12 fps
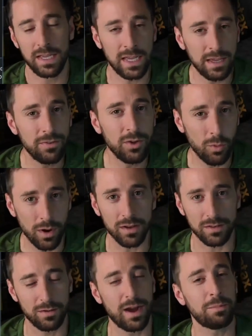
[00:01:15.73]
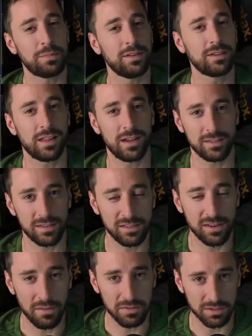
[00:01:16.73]
If you want to opt into client-side
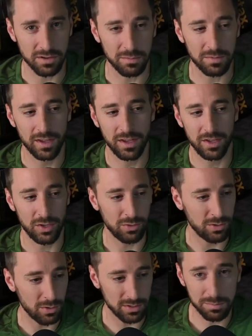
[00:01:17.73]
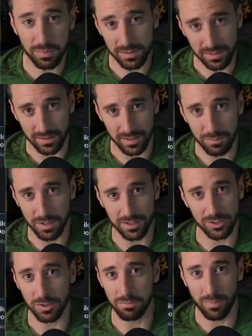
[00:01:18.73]
JavaScript, you know explicitly
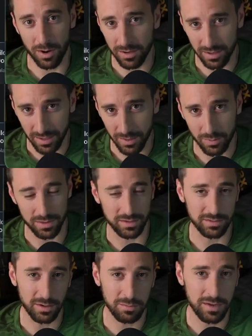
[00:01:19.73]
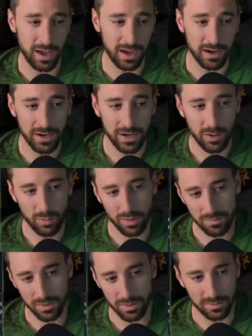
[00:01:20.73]
because you're marking it with a script tag, or
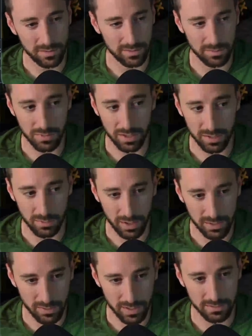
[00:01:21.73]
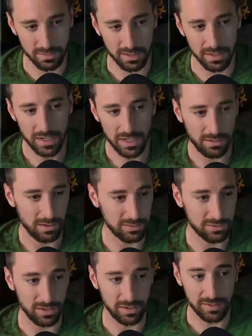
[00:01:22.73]
if you're using some kind of UI directory, you're
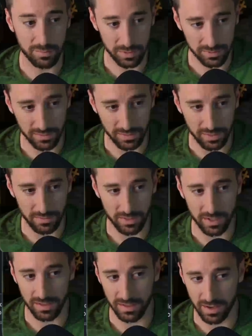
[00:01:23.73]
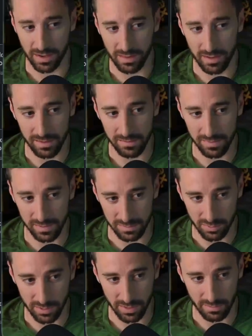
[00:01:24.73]
actually explicitly giving it like a client
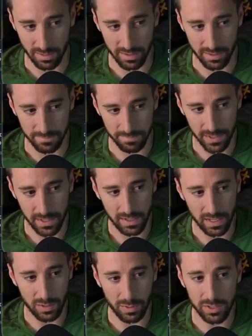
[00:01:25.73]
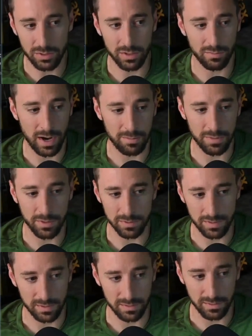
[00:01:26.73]
visible, like right here. Otherwise, you can wrap
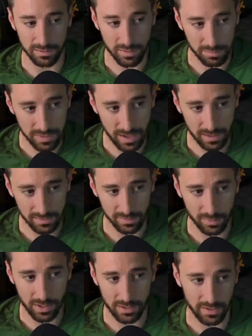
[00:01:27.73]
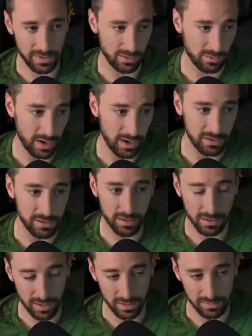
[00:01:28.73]
those things in script tags as well, and they'll run
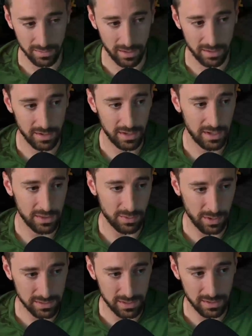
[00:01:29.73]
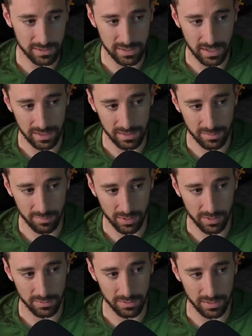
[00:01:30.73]
client-side. The rest of this, anything
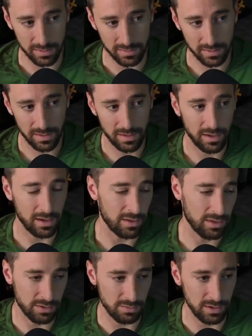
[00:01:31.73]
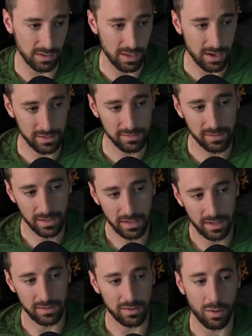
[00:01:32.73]
below these uh, three lines,
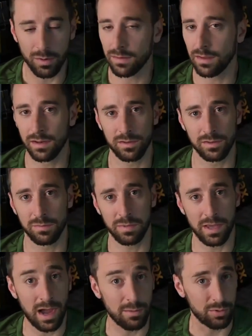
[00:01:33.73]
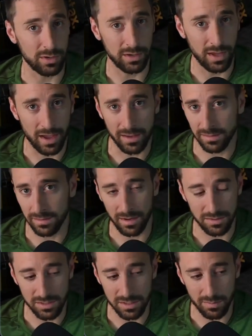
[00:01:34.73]
it's always going to just be outputted as
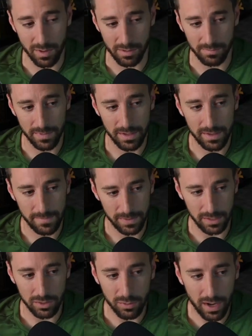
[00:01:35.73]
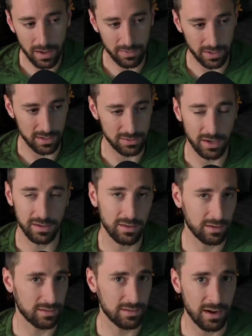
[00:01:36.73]
HTML. Now you do have like a
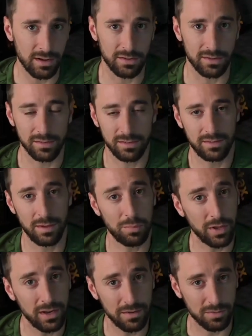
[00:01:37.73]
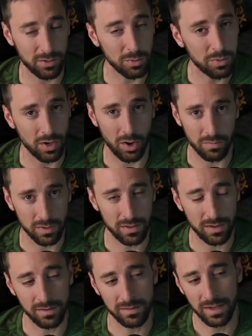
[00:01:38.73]
JSX style templating for looping over
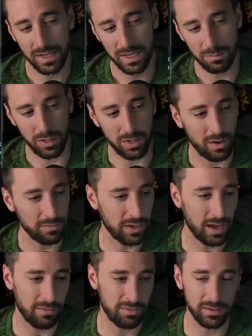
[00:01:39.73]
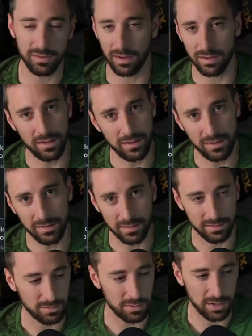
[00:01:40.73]
things, but you don't have to have things like keys
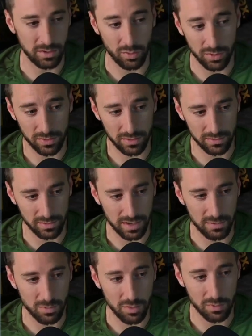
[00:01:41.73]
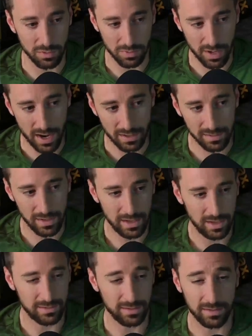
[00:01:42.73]
or some of the annoying things that come with React.
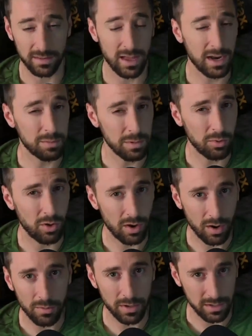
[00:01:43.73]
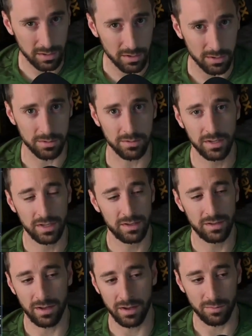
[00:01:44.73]
And since a lot of people already know
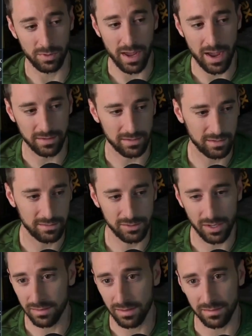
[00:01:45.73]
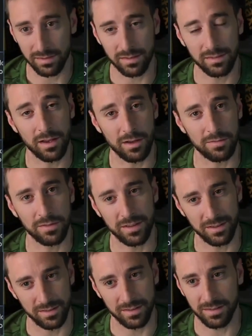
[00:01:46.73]
uh, React, JSX itself
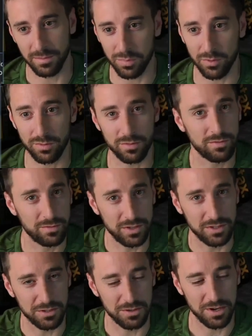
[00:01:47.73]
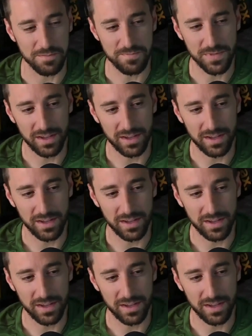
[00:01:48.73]
is a simple feature, right?